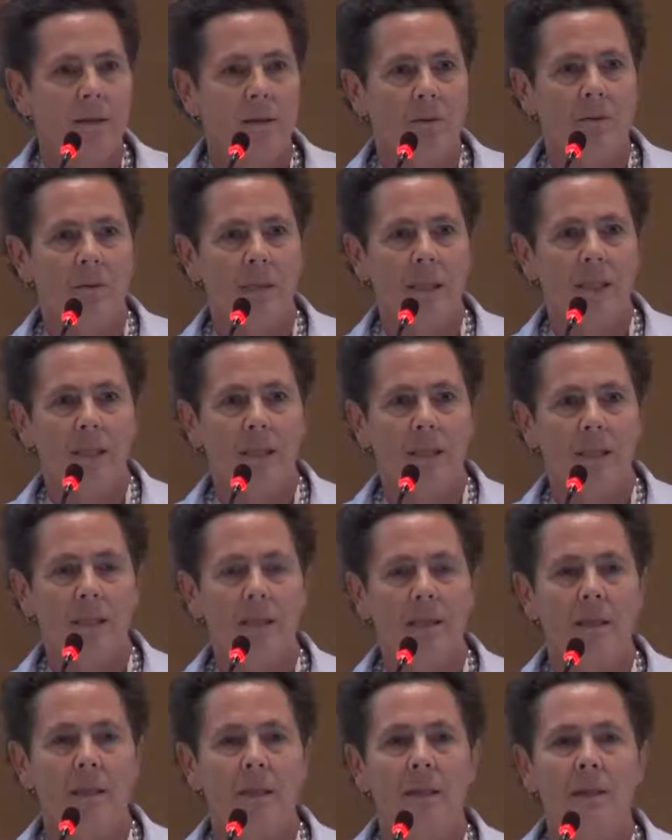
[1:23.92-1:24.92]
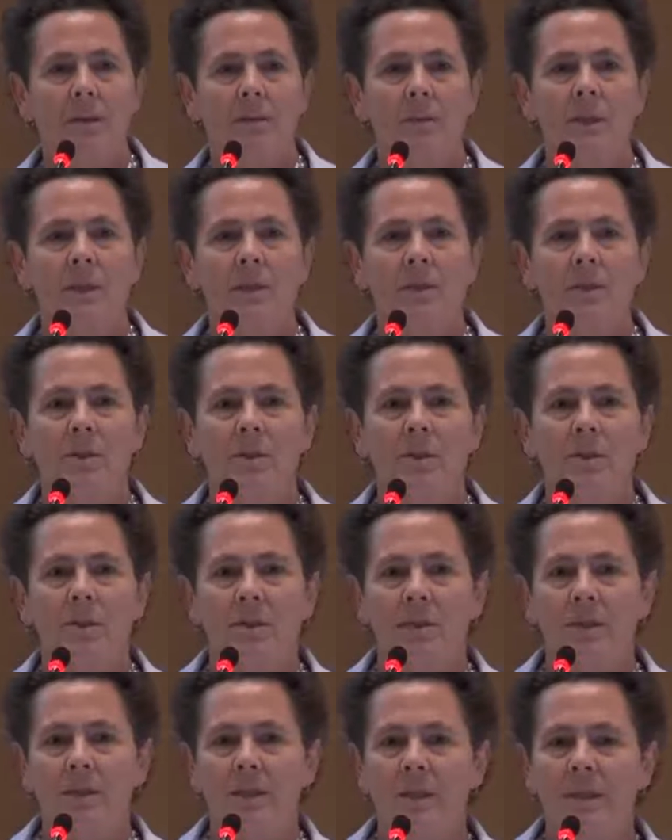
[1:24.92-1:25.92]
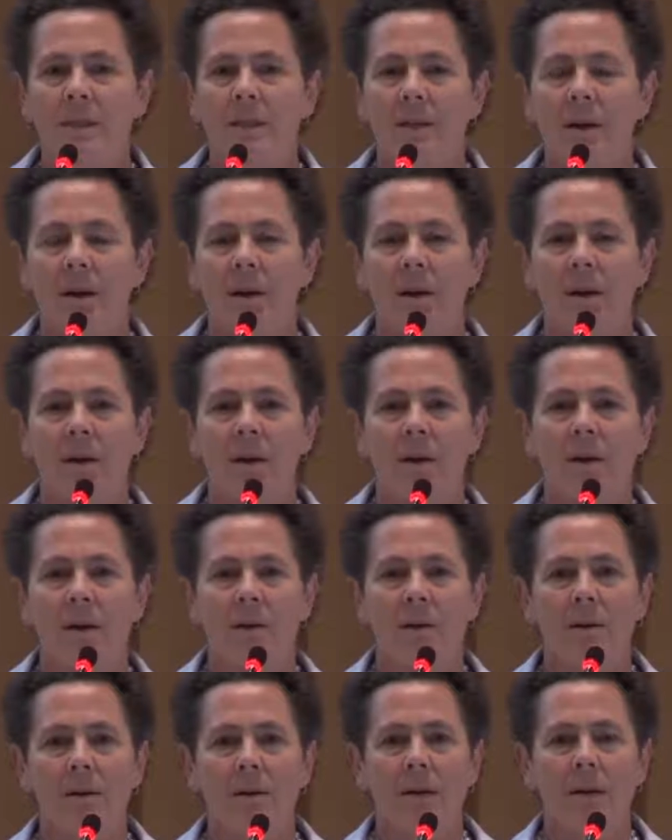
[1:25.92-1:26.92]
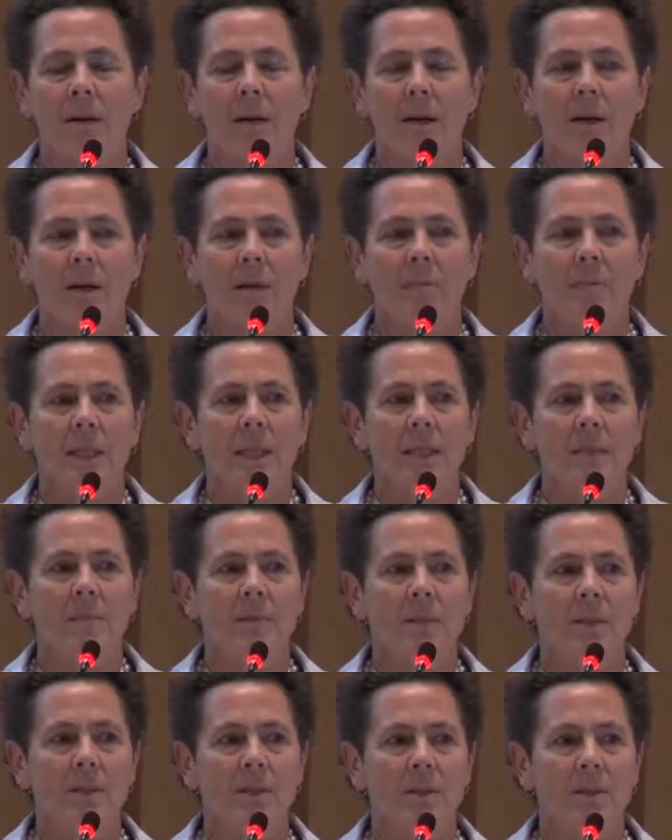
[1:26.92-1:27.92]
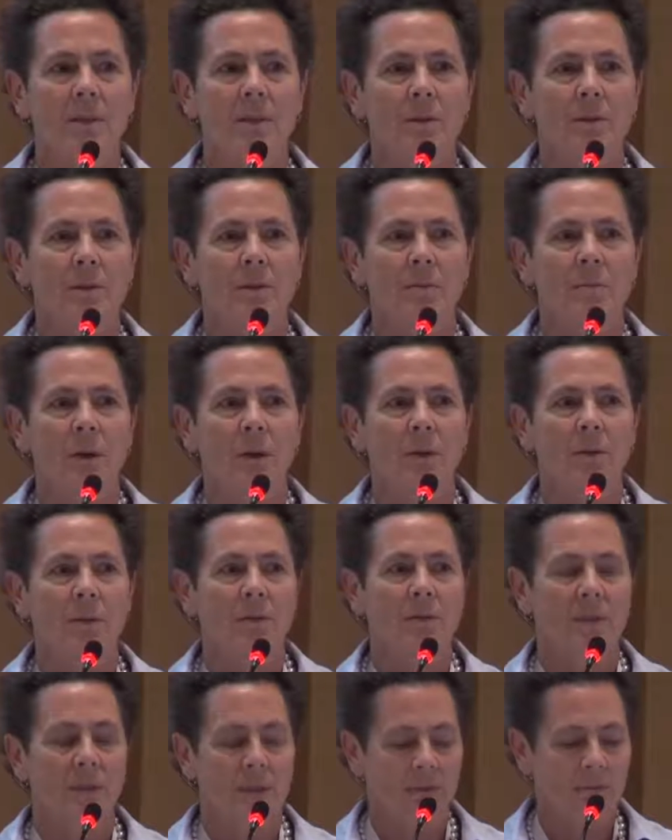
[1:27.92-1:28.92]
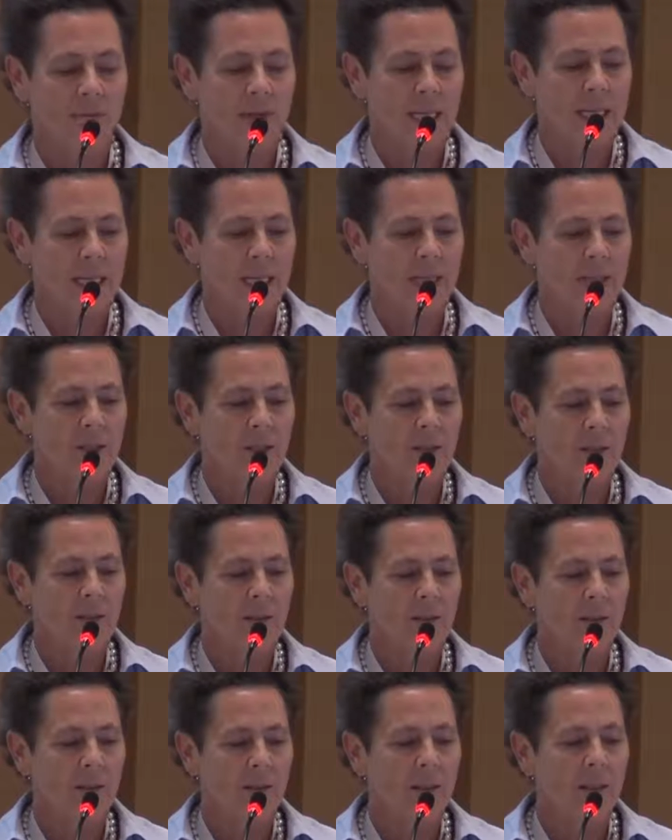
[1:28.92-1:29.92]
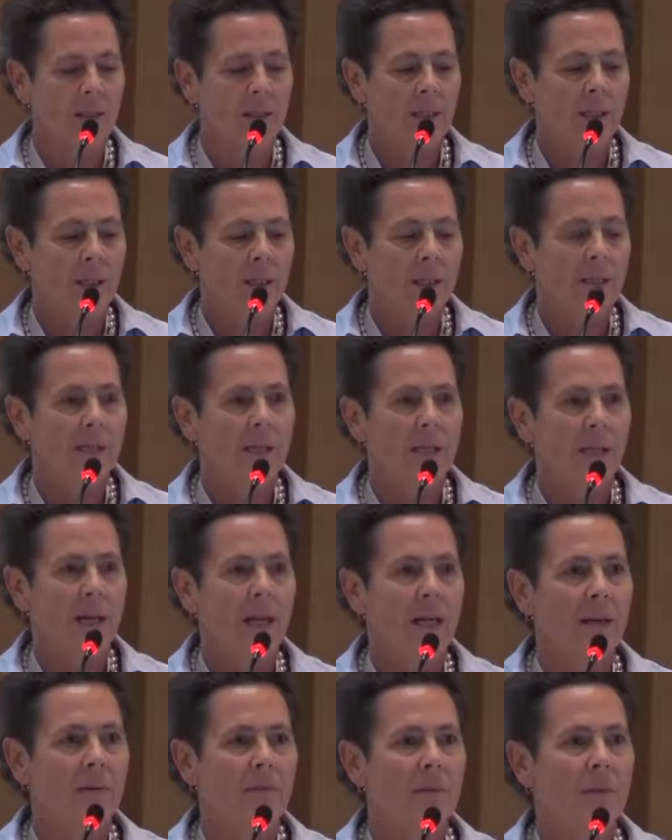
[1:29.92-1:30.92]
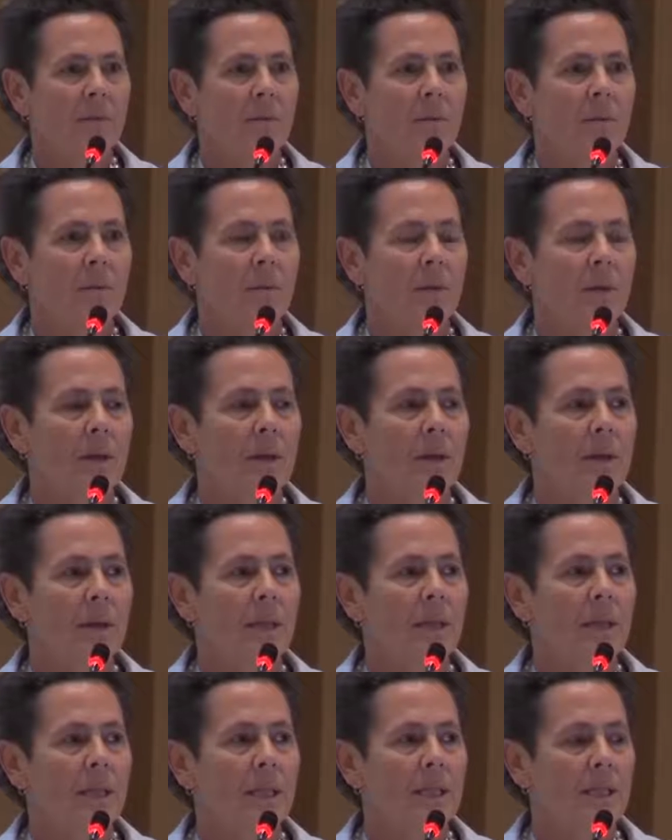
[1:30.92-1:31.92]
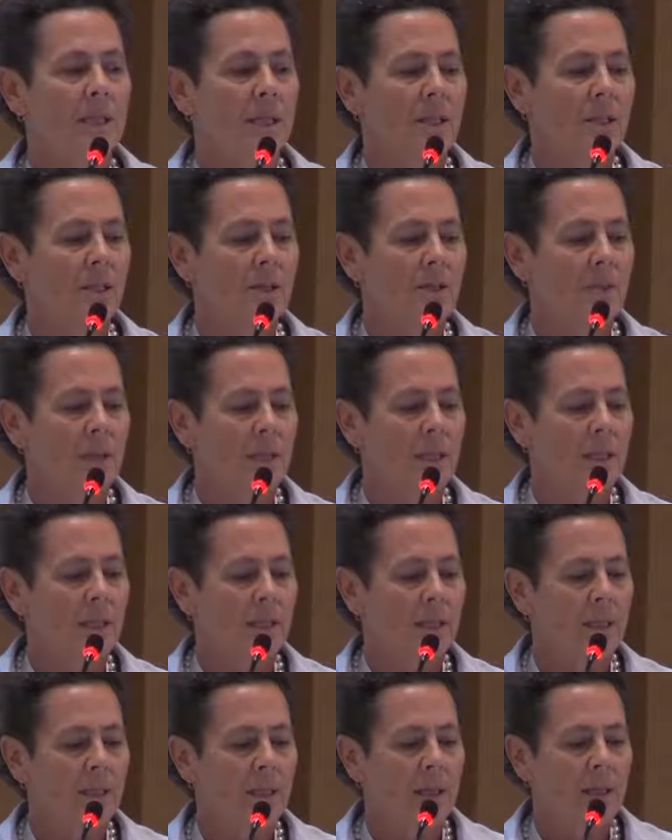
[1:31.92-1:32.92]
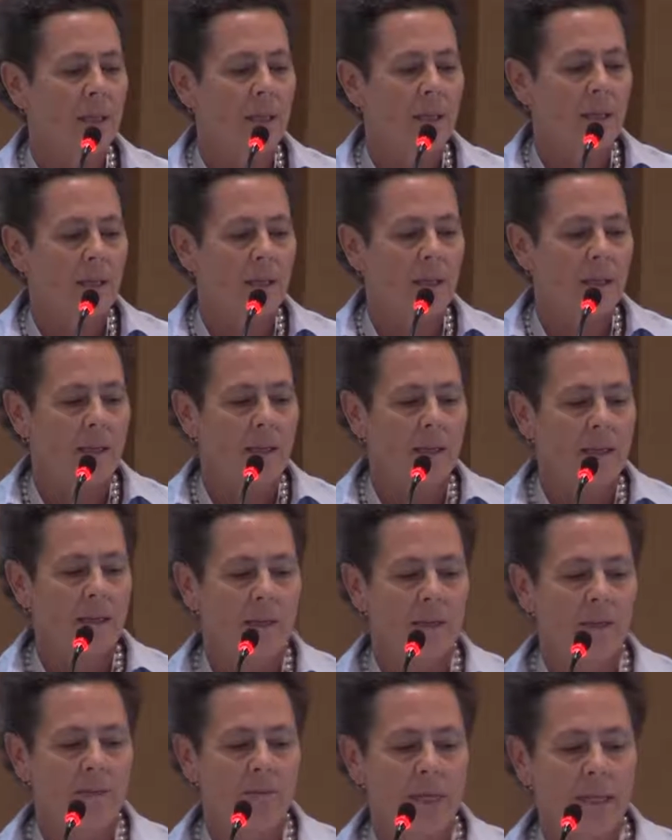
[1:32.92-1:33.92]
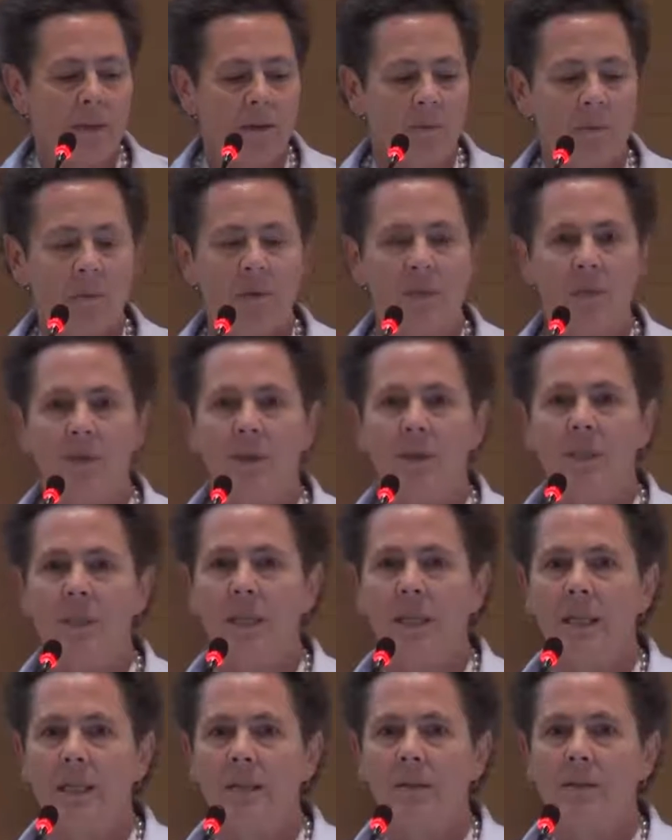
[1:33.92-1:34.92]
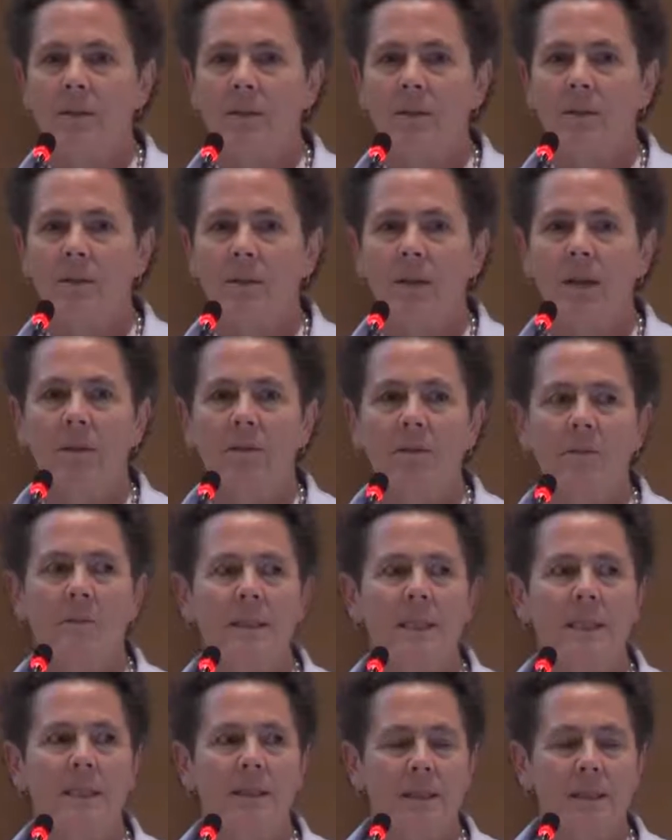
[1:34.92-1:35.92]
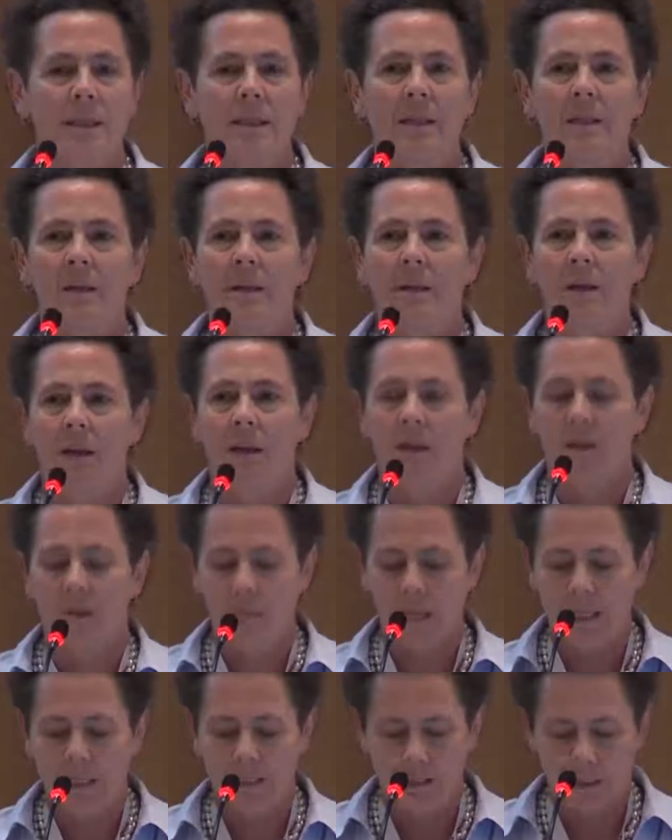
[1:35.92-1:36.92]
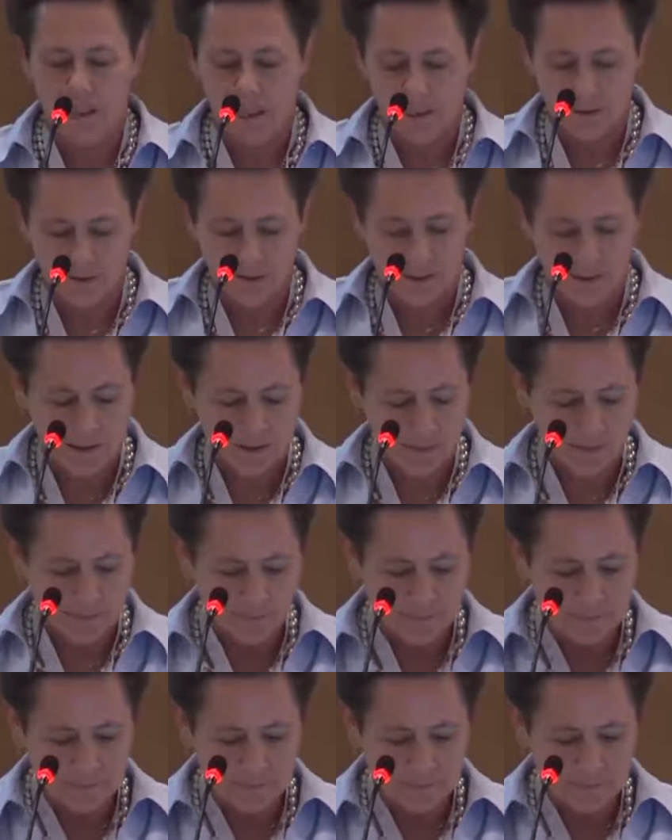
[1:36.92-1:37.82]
risk reducers are applicable to both the financial side of the industry, developers, and also government regulators.